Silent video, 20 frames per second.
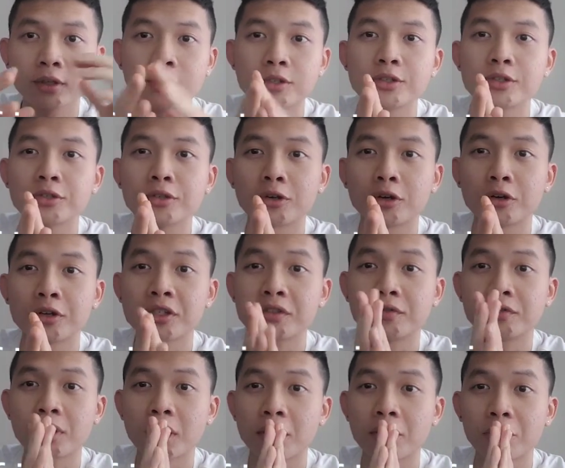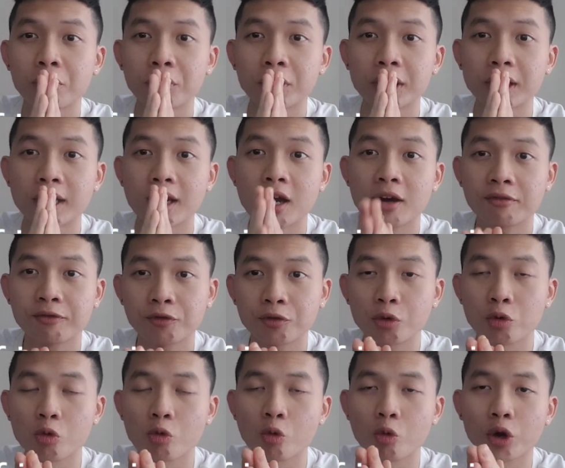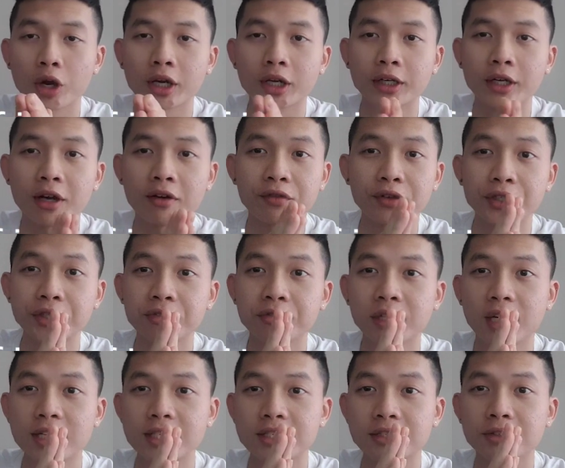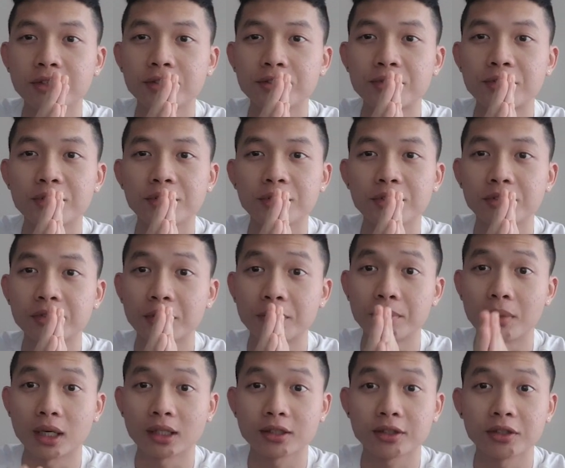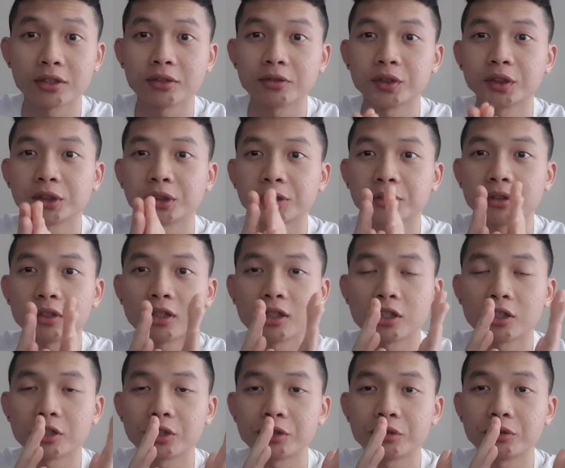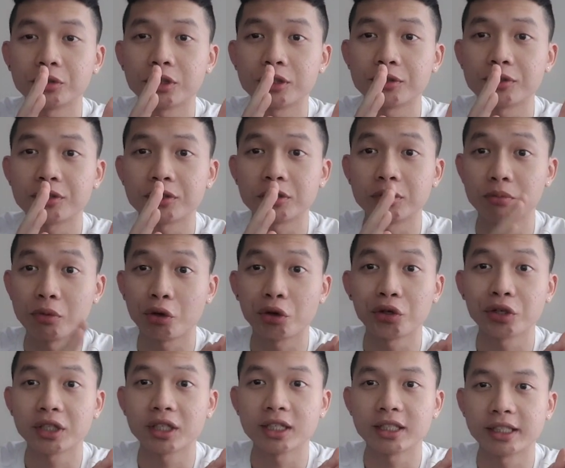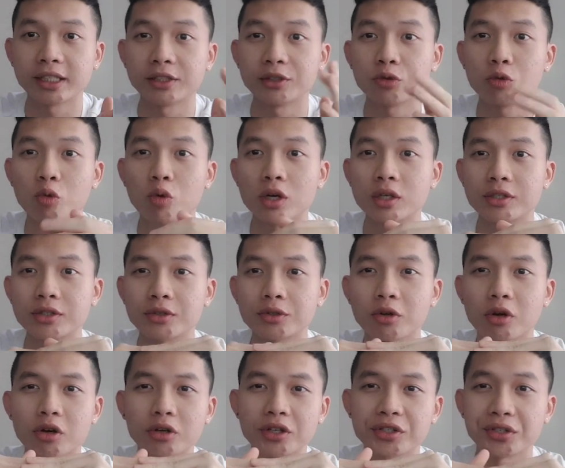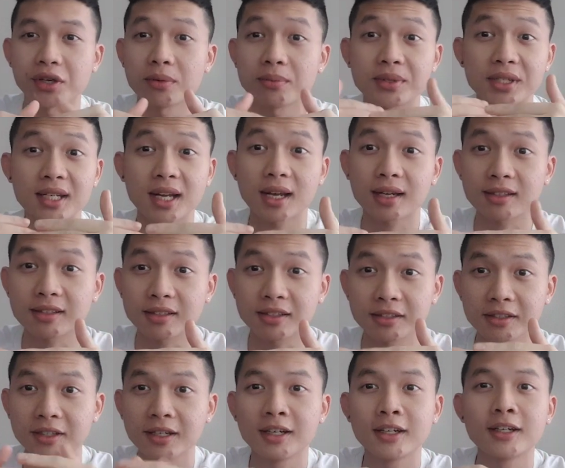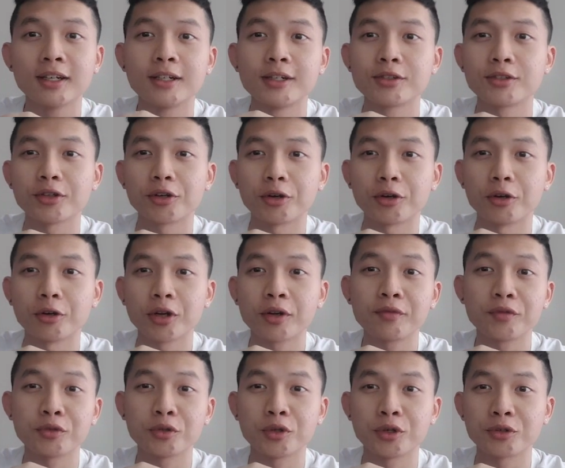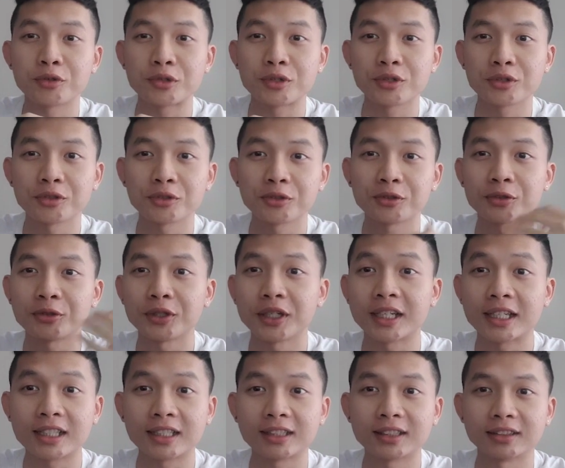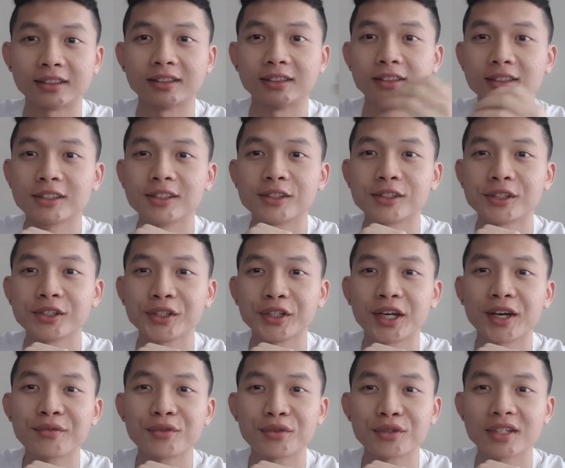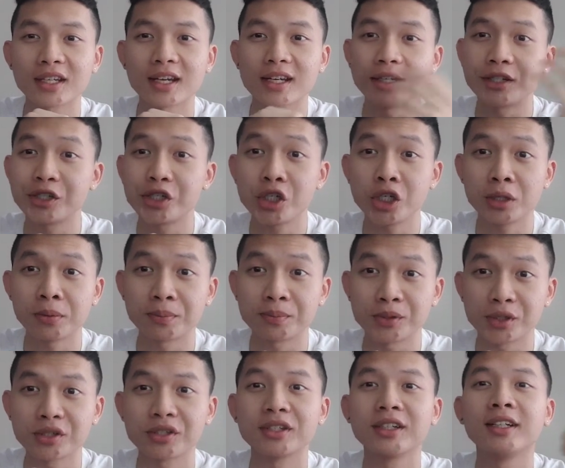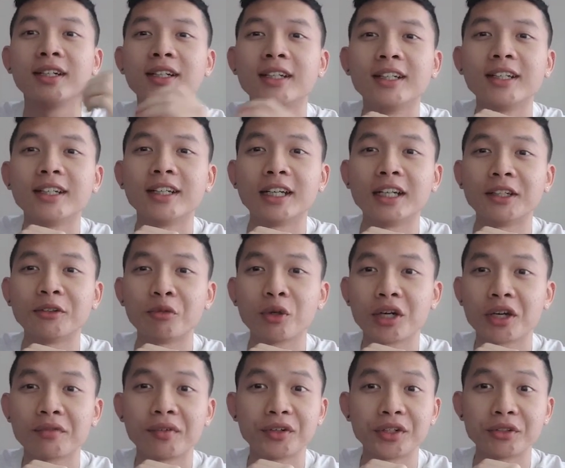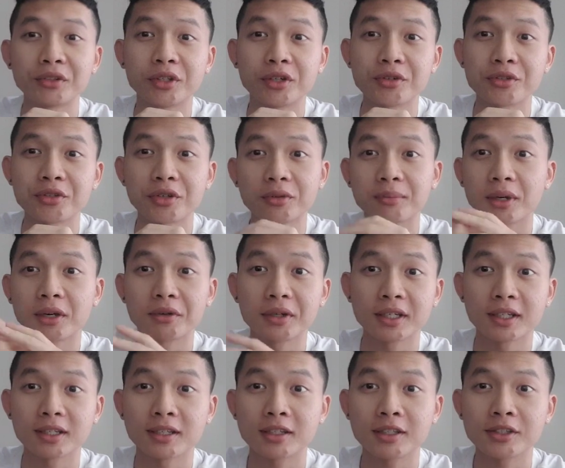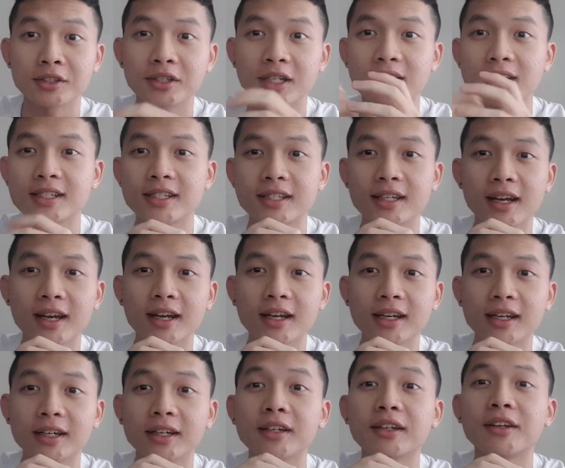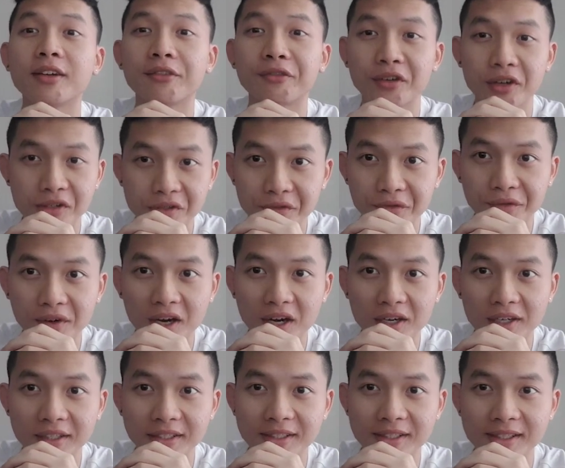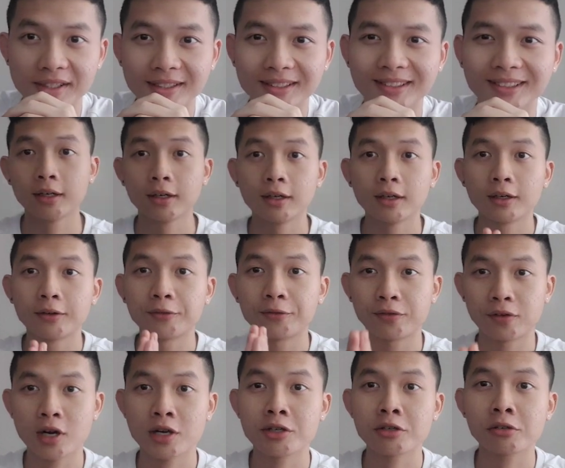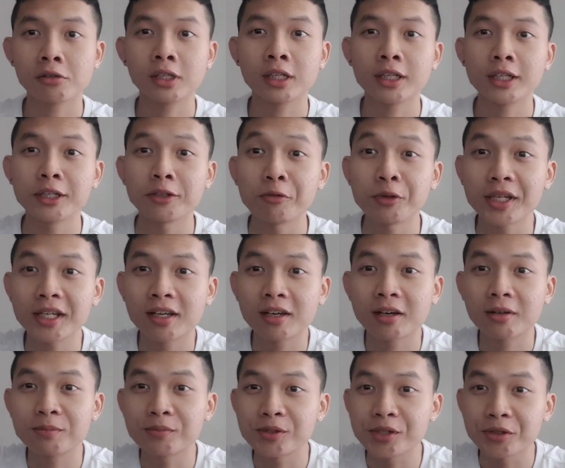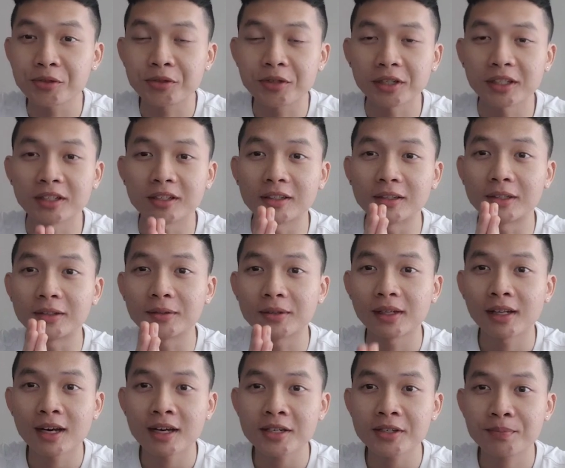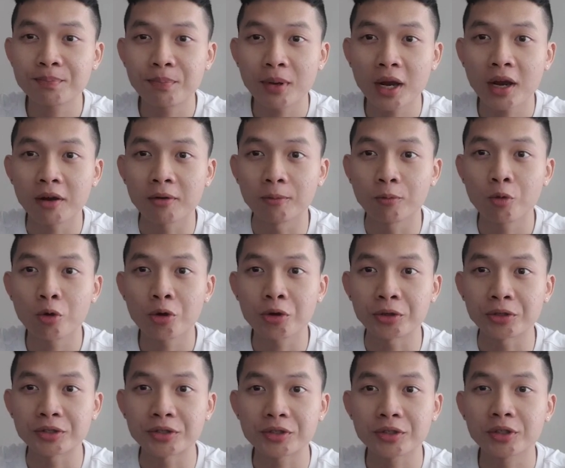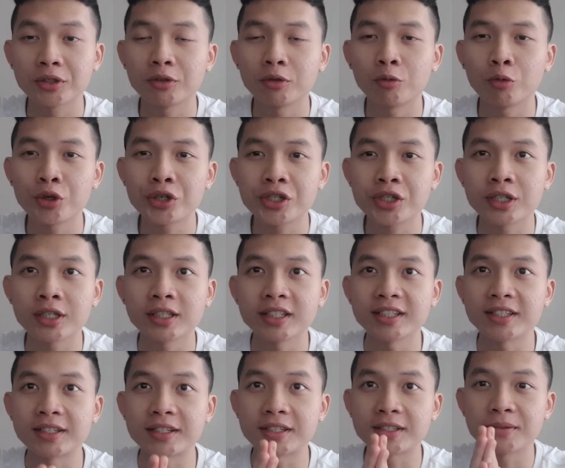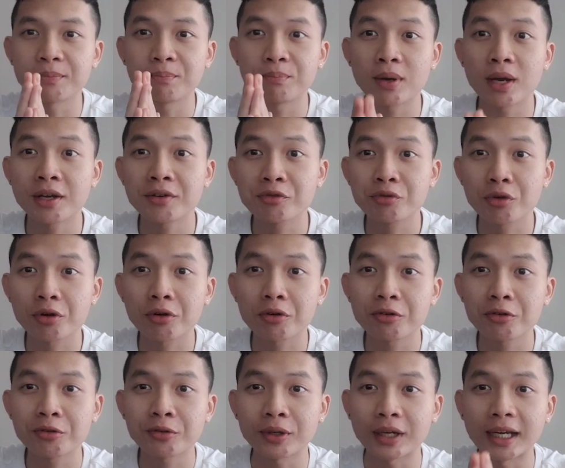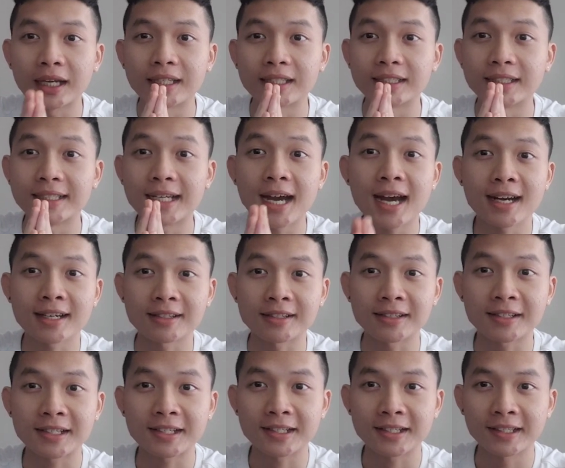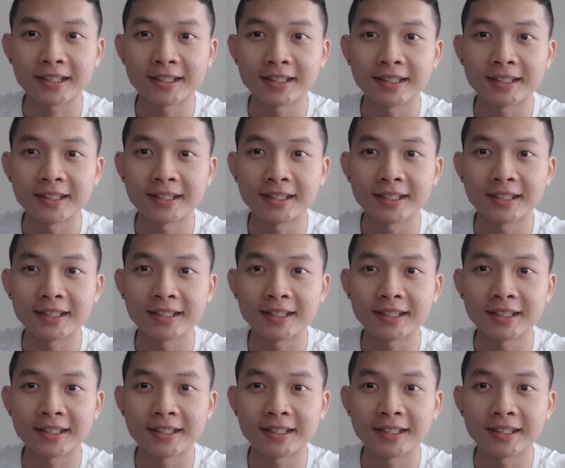So it's very helpful whenever you guys go to the McDonald's or you go to the Burger King and you want to order some snacks. So if you go to England, you have to say chips. And whenever you go to America, you can say French fries. Finally, we come to the last pair of words, which is petrol and gas.